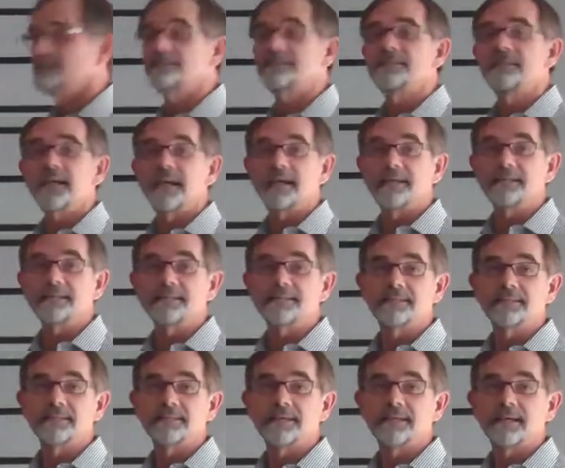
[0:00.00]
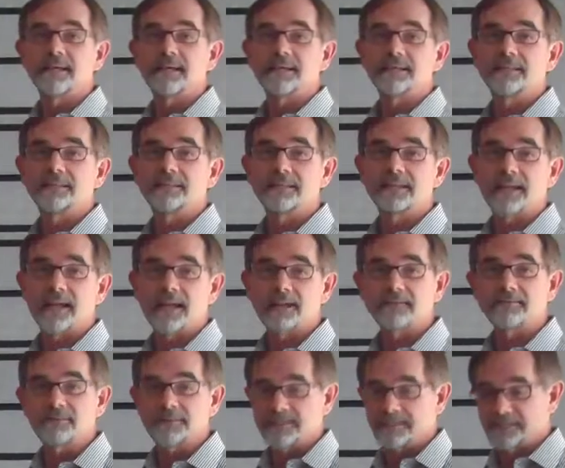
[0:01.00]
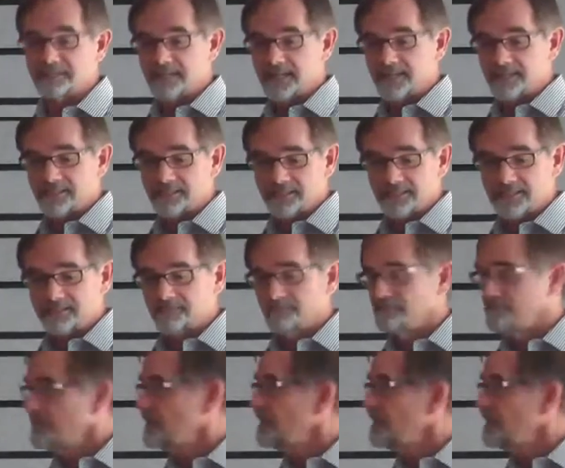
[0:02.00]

year to date in the equity section.